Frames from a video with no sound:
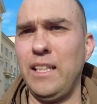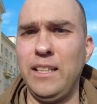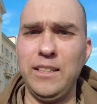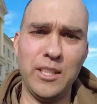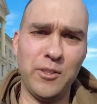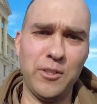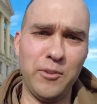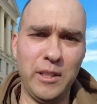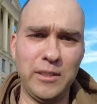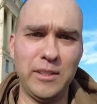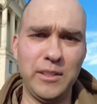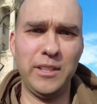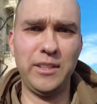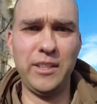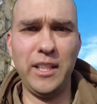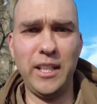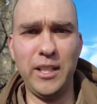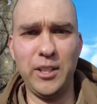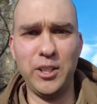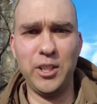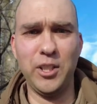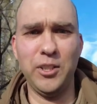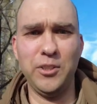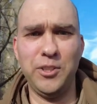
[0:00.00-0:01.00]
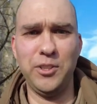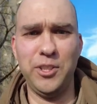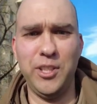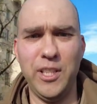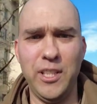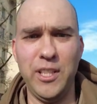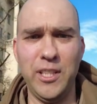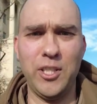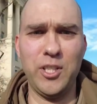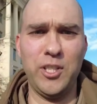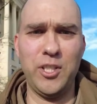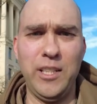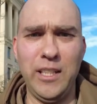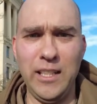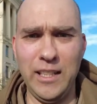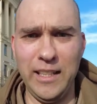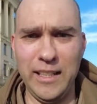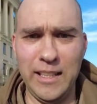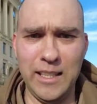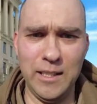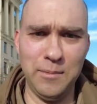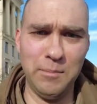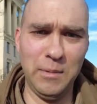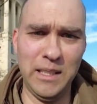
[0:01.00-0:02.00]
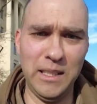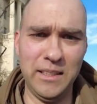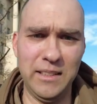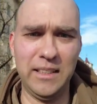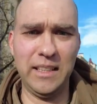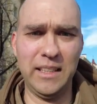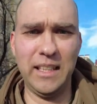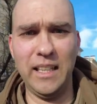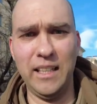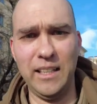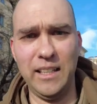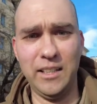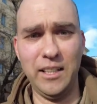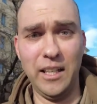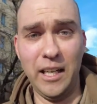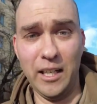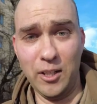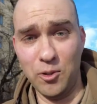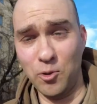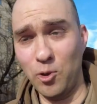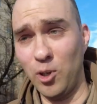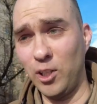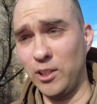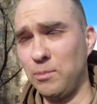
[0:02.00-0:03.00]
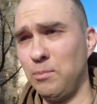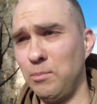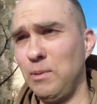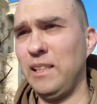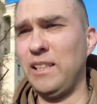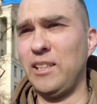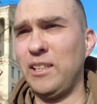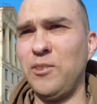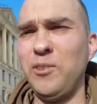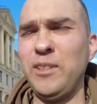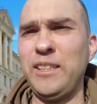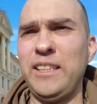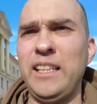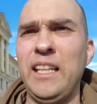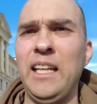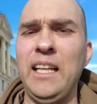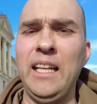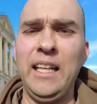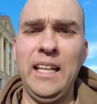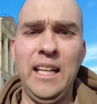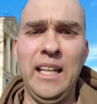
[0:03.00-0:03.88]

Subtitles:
and a real estate concierge dealing in Minsk and across Belarus.